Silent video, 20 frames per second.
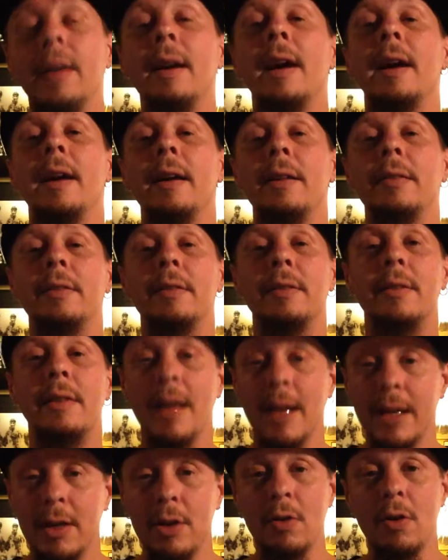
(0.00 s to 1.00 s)
And
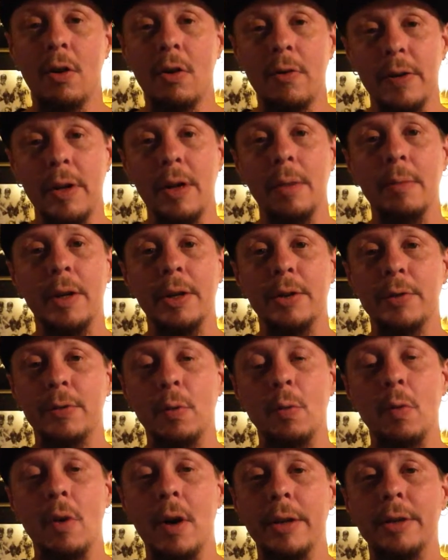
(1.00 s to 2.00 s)
thank you all very much for
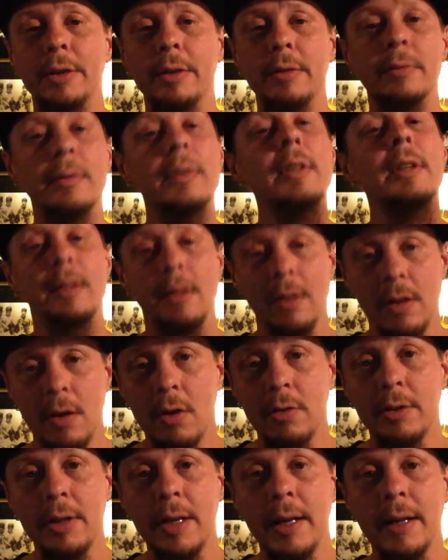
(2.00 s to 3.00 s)
watching.
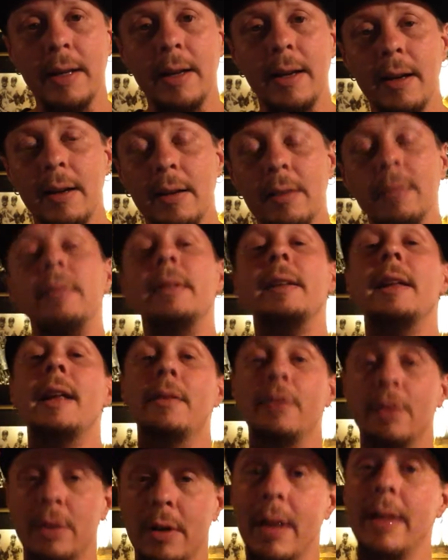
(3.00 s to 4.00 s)
Y'all take care and
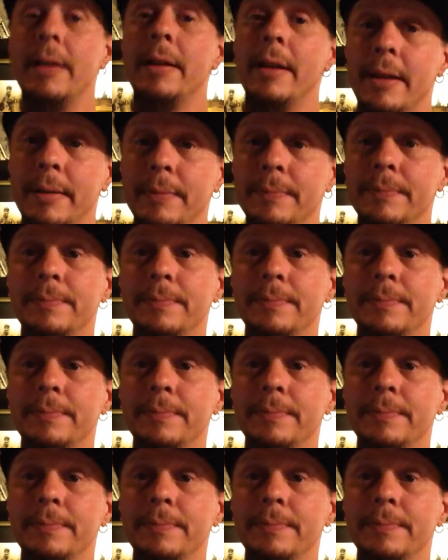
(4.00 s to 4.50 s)
have a great day.